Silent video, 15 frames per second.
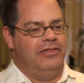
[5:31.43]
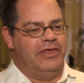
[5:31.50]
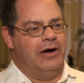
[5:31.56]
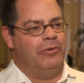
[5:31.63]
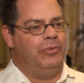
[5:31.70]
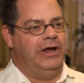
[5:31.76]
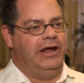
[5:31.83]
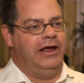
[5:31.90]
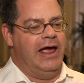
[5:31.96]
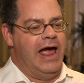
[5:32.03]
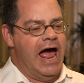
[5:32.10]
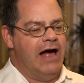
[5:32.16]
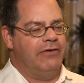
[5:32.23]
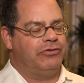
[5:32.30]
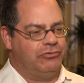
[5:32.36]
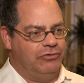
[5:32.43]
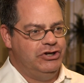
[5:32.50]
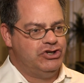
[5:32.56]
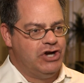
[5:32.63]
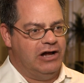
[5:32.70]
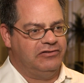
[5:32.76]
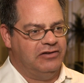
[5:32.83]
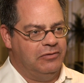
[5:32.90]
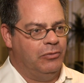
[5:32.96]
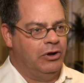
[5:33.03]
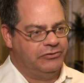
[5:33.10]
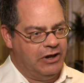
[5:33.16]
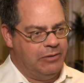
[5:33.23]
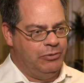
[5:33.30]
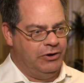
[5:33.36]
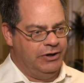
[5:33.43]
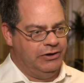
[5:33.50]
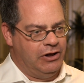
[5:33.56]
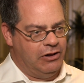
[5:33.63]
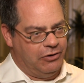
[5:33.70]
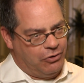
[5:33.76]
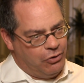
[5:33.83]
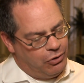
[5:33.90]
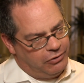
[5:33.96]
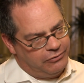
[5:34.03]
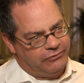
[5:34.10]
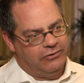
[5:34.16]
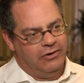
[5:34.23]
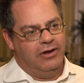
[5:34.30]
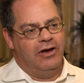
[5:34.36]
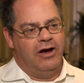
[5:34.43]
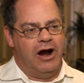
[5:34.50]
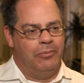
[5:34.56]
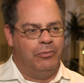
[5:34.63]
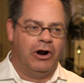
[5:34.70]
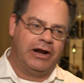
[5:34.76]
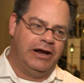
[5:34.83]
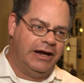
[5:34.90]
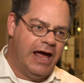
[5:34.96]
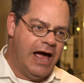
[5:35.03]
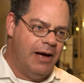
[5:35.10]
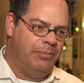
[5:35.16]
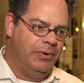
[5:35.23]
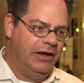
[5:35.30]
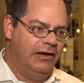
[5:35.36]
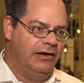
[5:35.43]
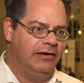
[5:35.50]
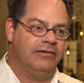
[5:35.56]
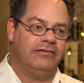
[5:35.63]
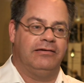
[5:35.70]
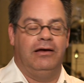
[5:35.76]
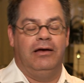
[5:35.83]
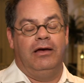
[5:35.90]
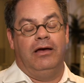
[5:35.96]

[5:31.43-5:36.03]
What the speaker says: that we have three shots on multi-billion dollar goals. Our market cap is,